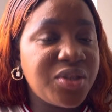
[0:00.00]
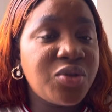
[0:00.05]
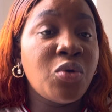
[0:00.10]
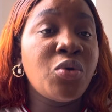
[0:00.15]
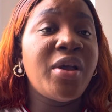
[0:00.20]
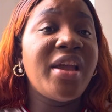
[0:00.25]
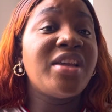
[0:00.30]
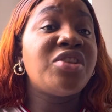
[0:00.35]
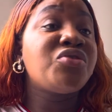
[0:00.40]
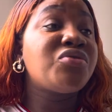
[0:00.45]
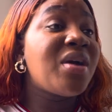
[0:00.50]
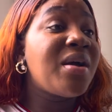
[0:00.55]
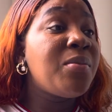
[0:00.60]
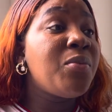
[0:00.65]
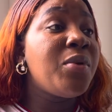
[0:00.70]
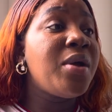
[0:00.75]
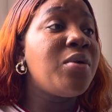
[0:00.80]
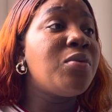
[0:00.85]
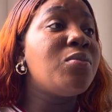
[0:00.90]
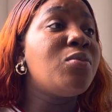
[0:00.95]
So a
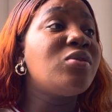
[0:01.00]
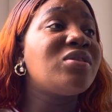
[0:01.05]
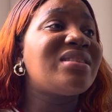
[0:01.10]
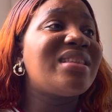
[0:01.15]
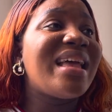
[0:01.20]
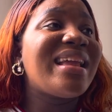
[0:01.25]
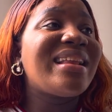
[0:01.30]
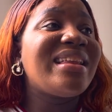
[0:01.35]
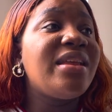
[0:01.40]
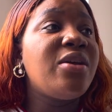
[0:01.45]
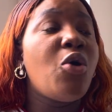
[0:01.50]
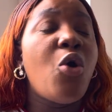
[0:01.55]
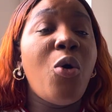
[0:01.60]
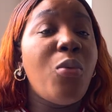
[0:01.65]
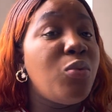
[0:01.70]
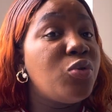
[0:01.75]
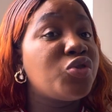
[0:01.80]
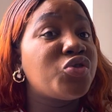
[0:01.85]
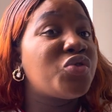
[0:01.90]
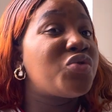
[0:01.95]
tramway will most likely
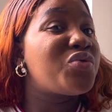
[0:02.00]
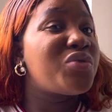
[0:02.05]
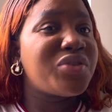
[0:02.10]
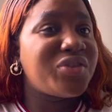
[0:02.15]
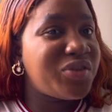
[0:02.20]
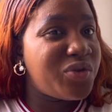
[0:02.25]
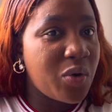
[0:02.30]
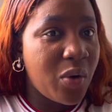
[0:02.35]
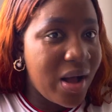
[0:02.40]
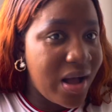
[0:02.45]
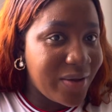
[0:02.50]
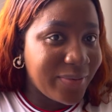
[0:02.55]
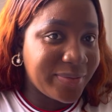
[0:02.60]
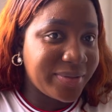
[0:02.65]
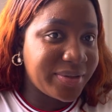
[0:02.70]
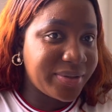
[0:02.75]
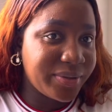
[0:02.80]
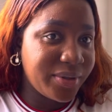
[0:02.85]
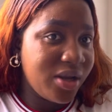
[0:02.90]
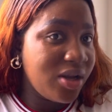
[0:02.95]
almost cross your
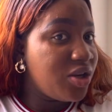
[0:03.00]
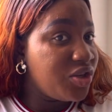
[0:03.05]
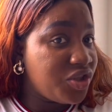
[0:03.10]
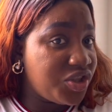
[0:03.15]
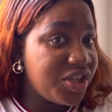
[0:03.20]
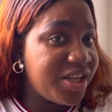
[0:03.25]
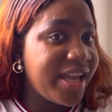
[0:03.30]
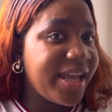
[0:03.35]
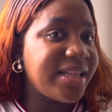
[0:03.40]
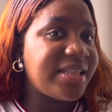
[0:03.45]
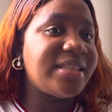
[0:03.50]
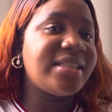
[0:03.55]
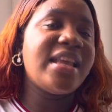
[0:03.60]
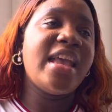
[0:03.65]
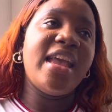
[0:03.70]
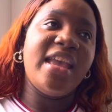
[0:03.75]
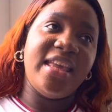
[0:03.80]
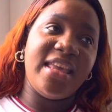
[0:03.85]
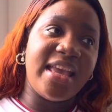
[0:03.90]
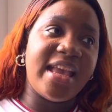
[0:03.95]
house. Do you get?
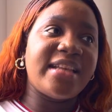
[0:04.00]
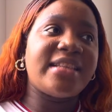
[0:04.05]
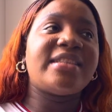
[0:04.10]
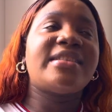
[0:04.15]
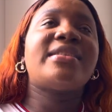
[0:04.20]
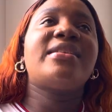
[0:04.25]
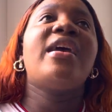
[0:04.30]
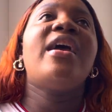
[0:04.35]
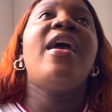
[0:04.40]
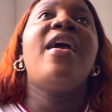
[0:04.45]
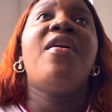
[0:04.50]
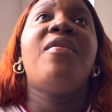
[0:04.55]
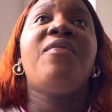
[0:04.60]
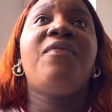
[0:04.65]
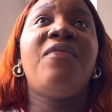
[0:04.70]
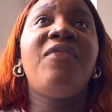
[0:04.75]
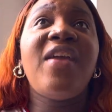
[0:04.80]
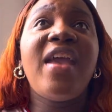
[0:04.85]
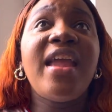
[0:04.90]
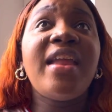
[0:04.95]
Yes.
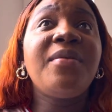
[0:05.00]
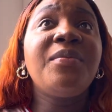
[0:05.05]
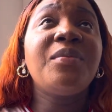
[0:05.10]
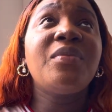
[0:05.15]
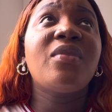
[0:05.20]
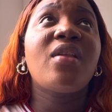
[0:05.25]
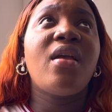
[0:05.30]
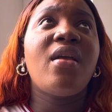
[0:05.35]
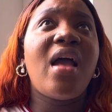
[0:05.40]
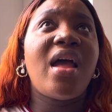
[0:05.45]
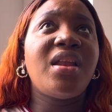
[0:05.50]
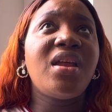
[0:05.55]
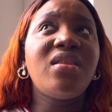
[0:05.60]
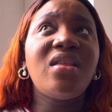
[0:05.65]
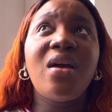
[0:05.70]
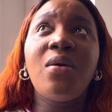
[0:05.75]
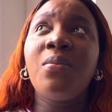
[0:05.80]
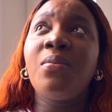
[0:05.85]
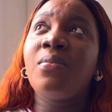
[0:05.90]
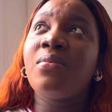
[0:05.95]
Then
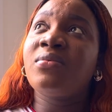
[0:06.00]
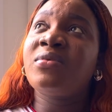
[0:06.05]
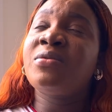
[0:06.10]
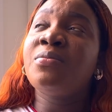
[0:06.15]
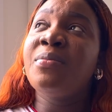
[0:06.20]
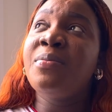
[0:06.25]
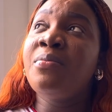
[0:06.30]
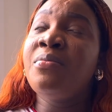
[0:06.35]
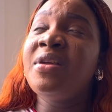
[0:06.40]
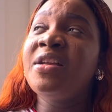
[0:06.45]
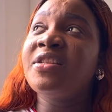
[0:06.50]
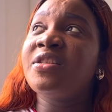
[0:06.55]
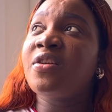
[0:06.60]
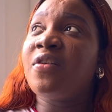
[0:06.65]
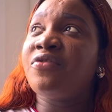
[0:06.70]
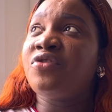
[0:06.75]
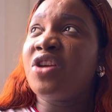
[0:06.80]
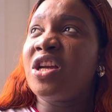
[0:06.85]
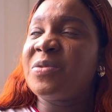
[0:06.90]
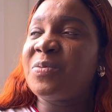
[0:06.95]
another means
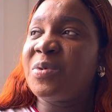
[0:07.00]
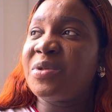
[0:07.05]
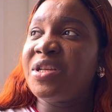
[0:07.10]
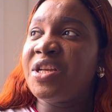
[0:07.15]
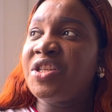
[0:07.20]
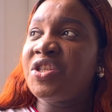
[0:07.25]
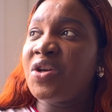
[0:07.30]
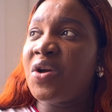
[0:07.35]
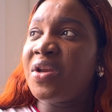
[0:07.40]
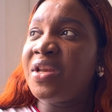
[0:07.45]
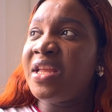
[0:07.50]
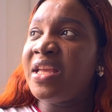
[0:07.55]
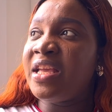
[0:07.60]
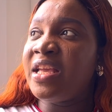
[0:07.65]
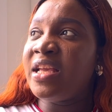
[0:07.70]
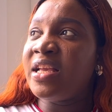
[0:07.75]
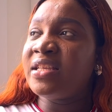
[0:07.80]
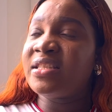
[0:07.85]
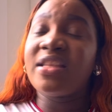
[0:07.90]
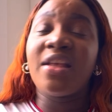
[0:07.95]
of transportation
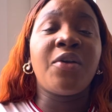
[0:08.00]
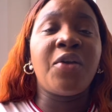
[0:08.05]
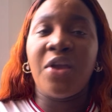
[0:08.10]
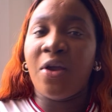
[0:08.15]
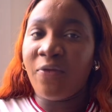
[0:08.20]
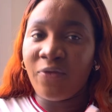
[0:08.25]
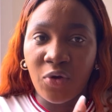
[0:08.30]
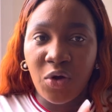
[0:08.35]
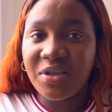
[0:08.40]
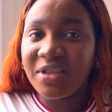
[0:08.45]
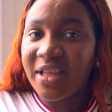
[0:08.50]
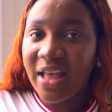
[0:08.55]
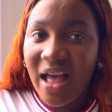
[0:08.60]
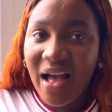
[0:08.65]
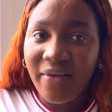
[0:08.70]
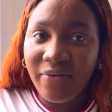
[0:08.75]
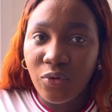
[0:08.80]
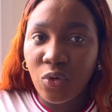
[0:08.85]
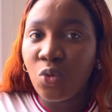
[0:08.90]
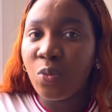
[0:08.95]
is, like, of course they
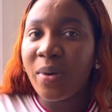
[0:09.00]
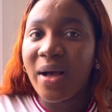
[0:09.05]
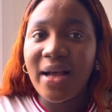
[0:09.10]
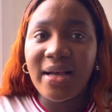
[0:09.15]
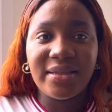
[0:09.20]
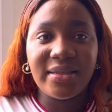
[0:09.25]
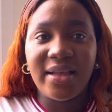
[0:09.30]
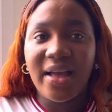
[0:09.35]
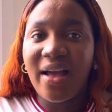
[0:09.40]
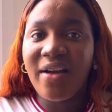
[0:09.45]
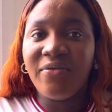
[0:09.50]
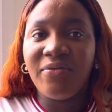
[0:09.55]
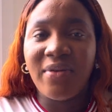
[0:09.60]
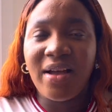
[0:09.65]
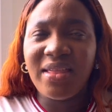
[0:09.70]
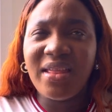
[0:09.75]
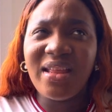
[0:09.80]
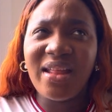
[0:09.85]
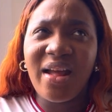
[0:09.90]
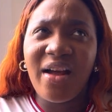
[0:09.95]
have Ubers. I
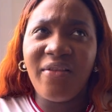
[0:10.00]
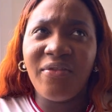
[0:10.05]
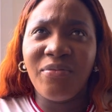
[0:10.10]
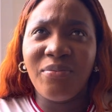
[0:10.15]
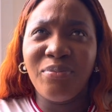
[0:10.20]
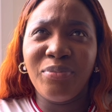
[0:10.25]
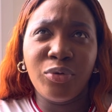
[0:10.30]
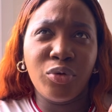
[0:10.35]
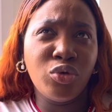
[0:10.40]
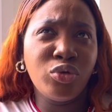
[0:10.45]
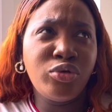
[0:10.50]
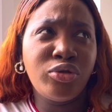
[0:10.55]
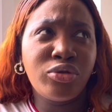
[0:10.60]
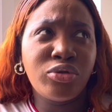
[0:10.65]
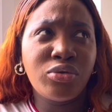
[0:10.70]
think they have boats.